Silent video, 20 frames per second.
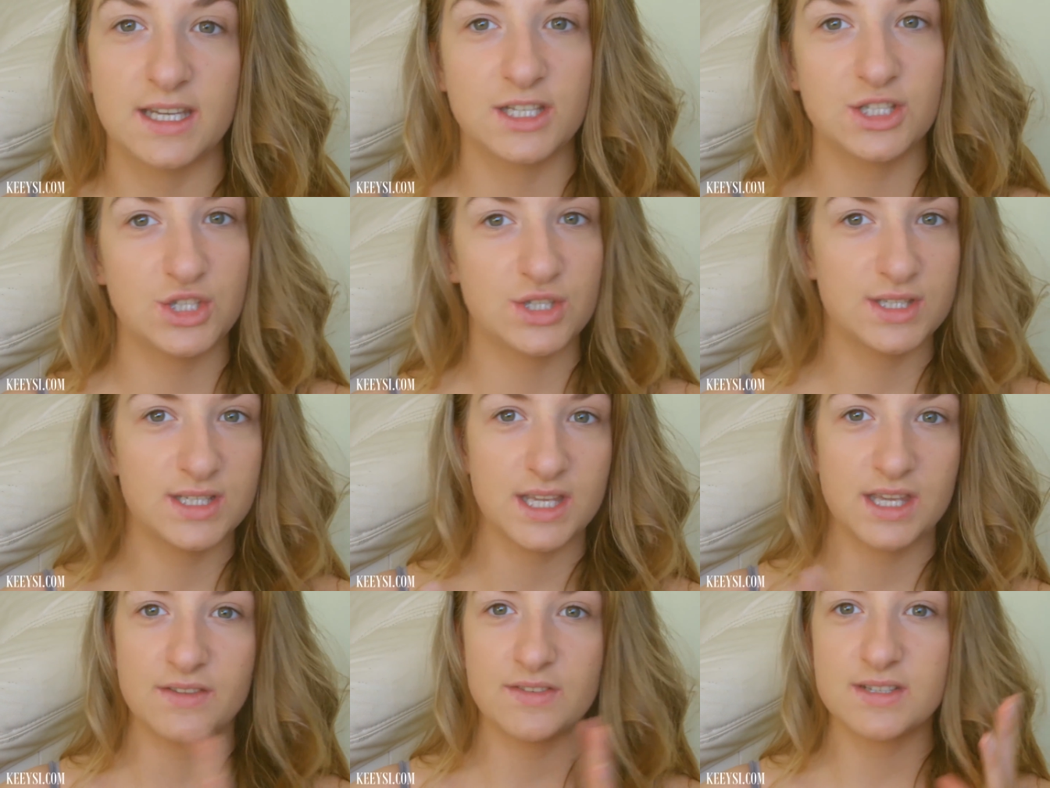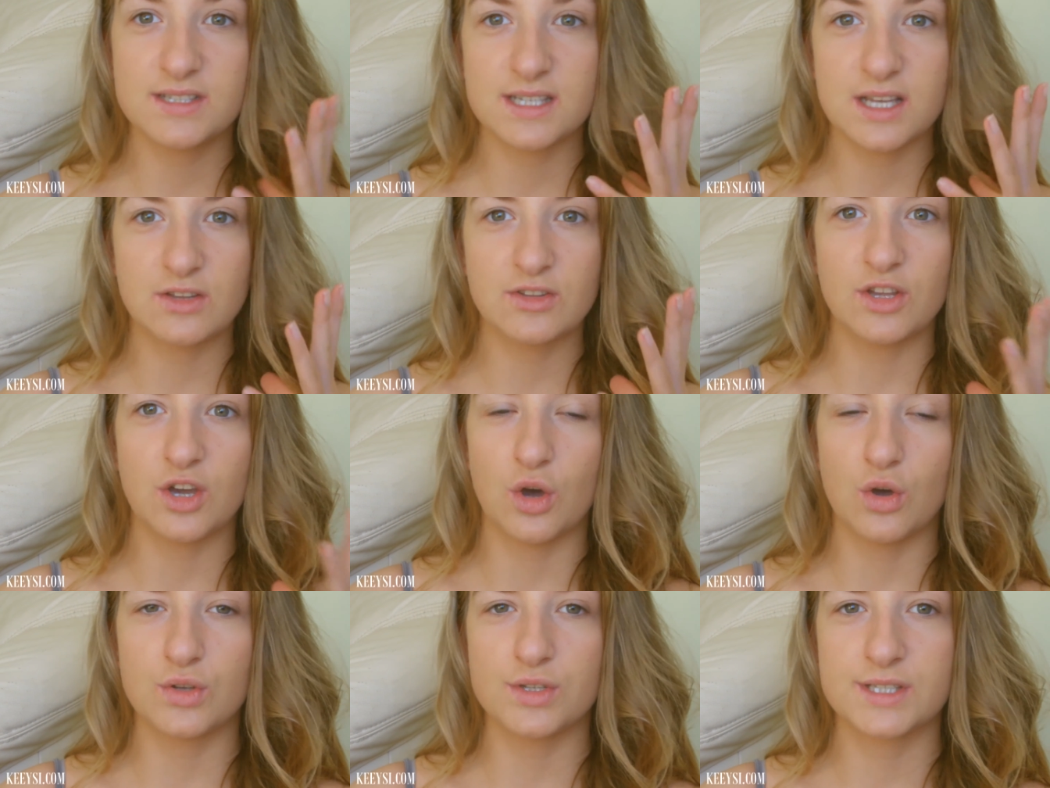It just evens out
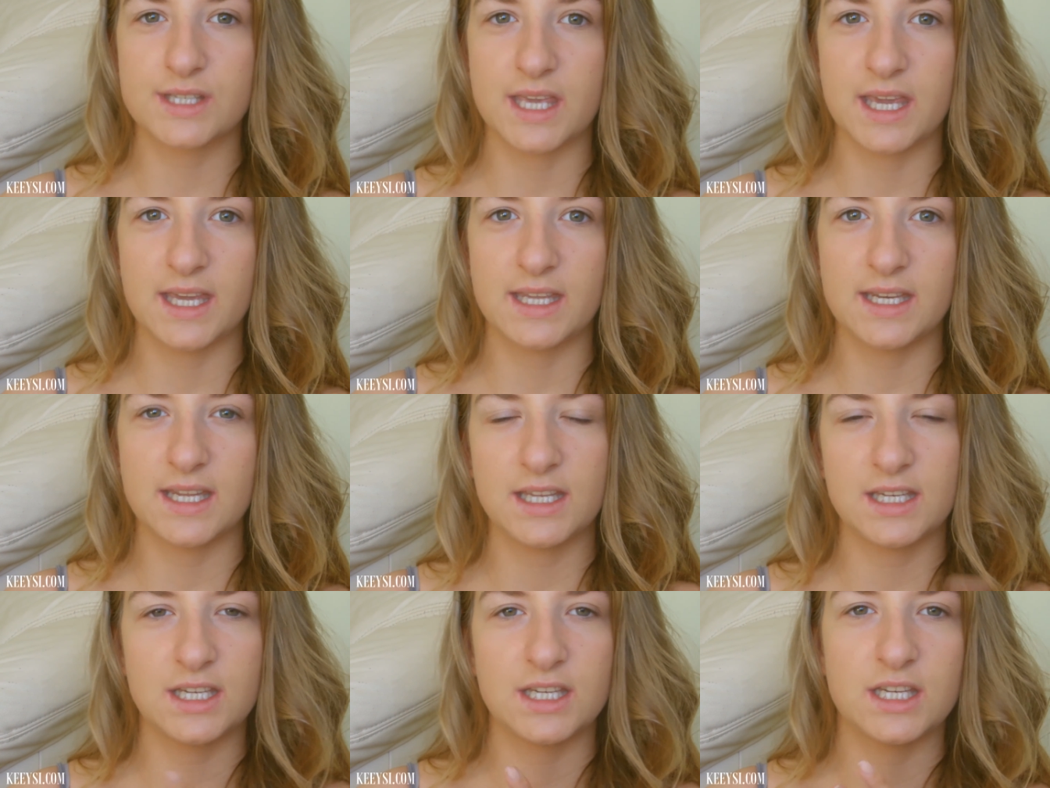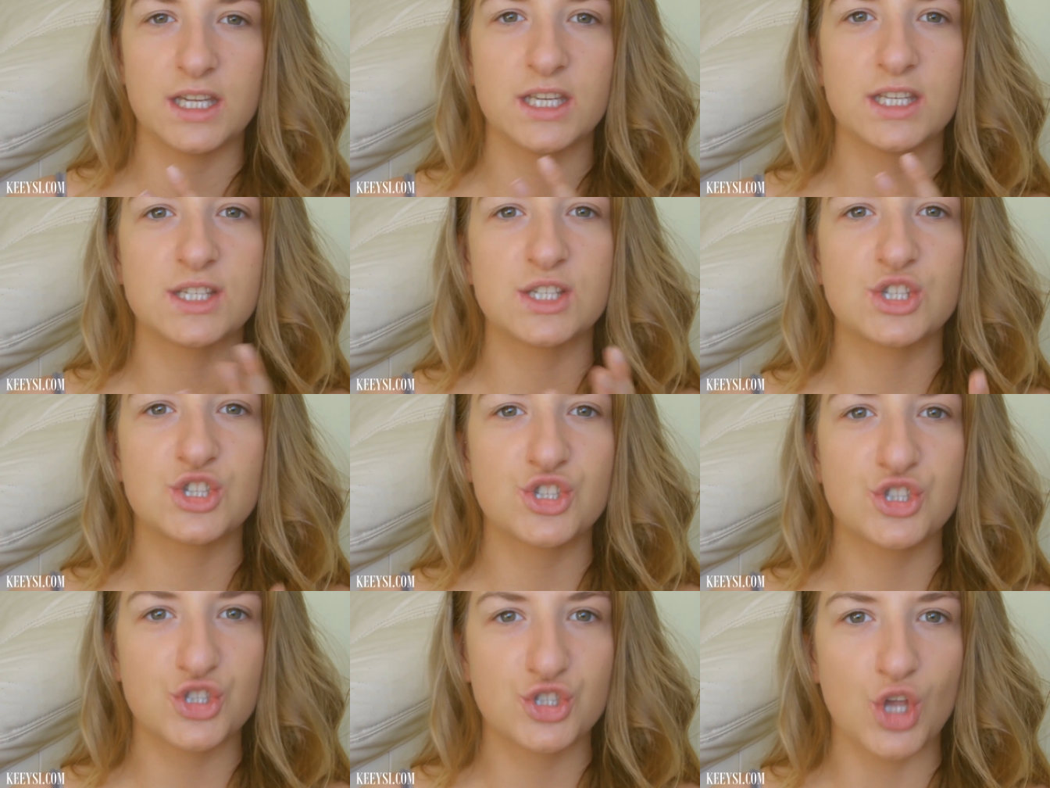the whole skin, and it is
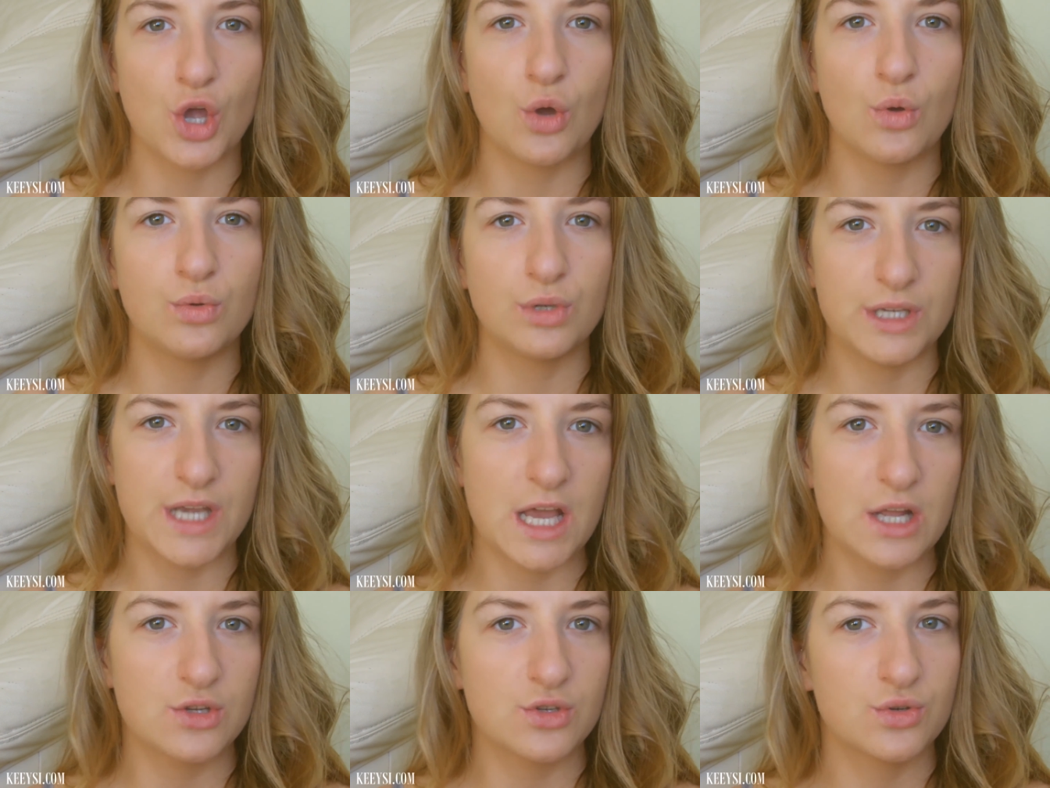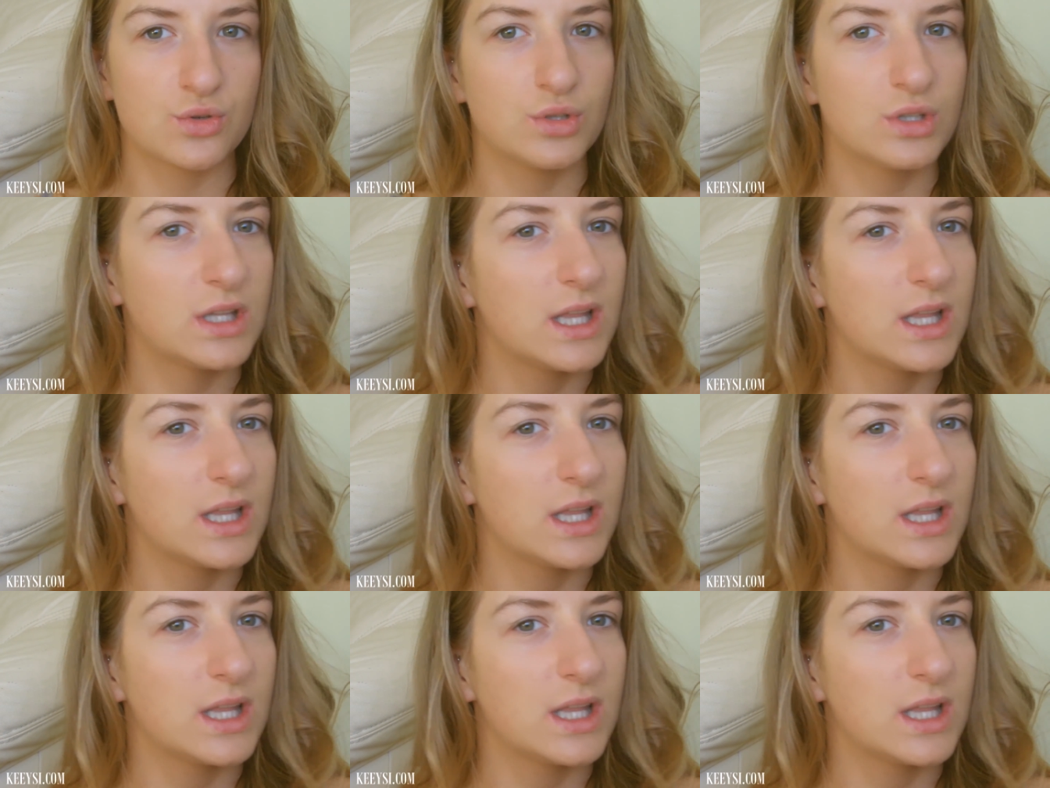so natural.